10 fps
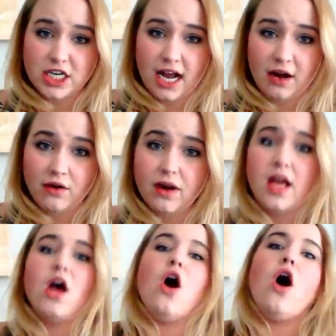out
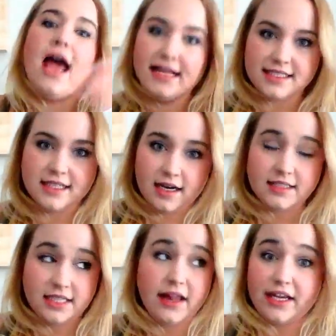and
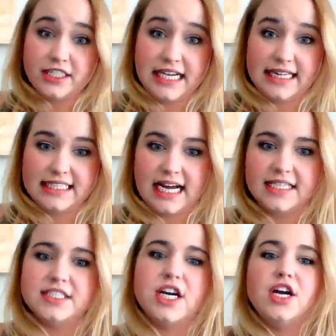till I could take the test.